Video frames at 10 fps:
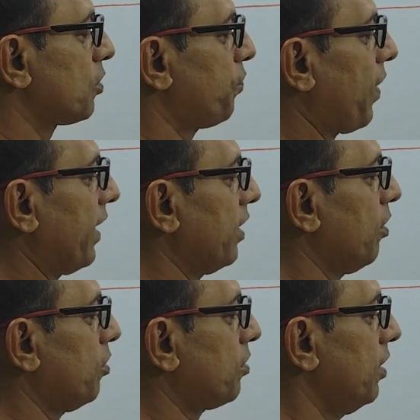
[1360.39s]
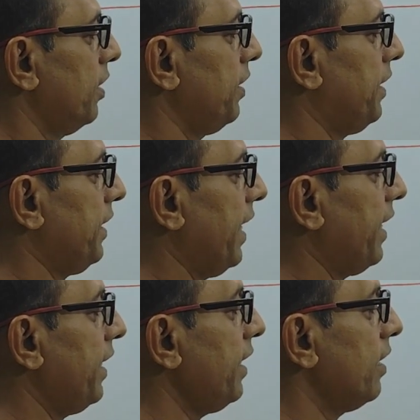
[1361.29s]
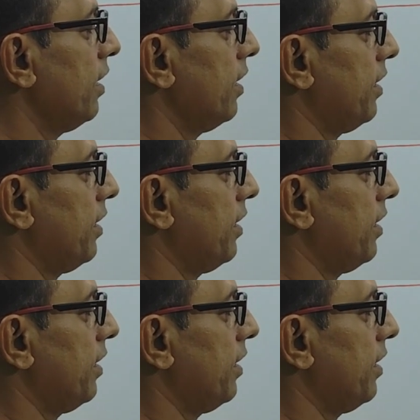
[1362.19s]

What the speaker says: So find out DAE,